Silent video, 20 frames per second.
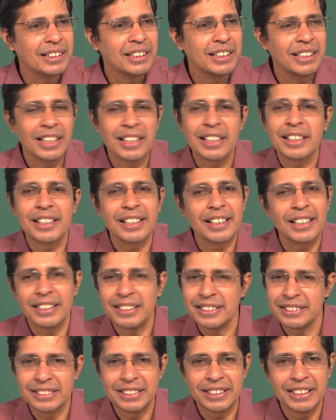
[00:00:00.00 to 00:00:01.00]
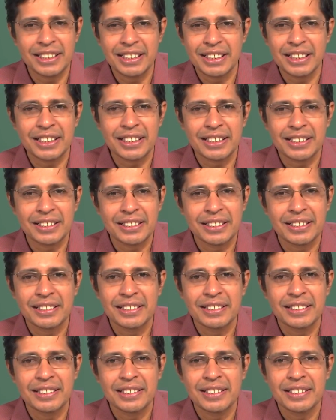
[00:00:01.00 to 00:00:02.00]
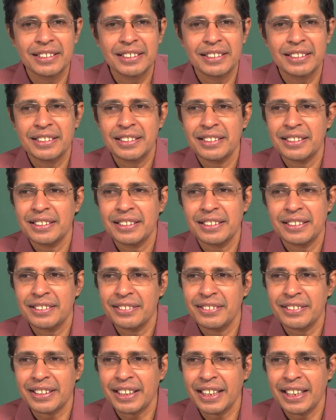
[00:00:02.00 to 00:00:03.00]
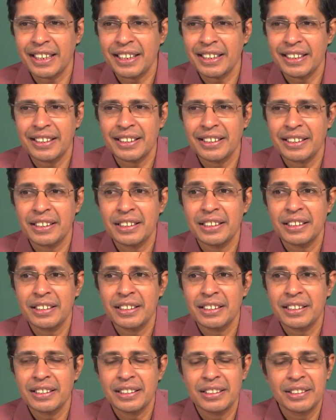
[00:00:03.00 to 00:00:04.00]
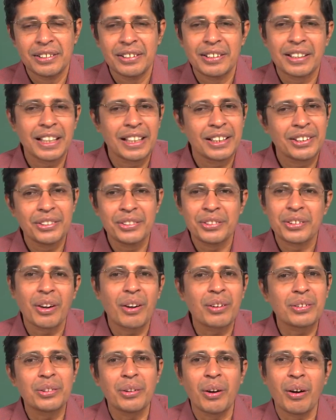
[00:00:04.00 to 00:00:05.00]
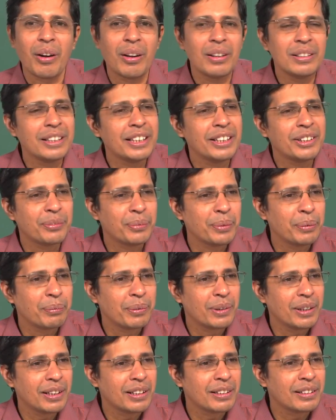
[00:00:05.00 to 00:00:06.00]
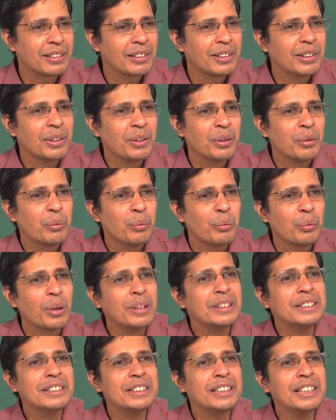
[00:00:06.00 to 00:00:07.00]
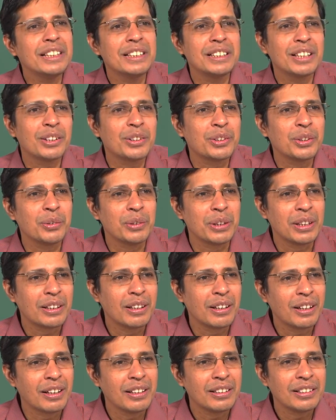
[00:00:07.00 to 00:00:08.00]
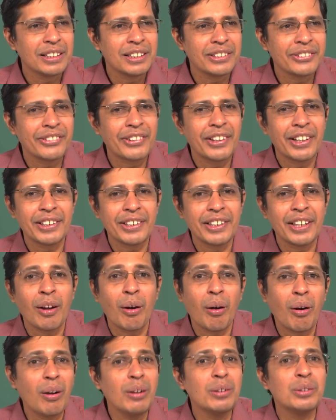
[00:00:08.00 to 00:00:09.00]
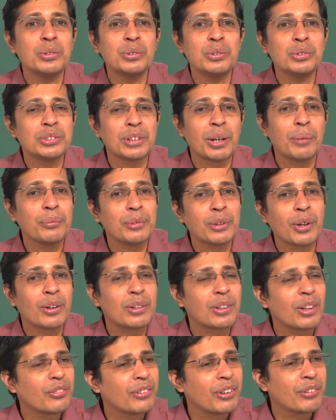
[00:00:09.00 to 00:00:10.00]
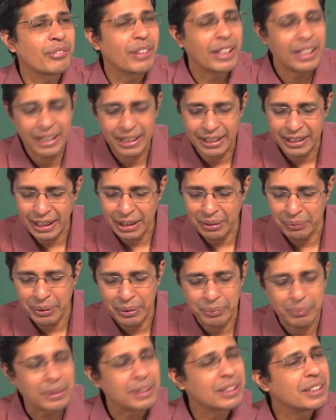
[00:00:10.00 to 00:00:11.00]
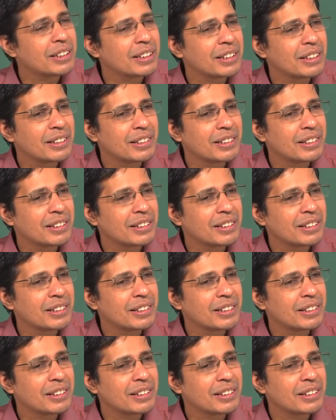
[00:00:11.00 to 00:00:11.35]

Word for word: E electrical engineering. Okay. Okay, you talk to all these people, one thing that you will learn is that they all do some sort of a finite element method,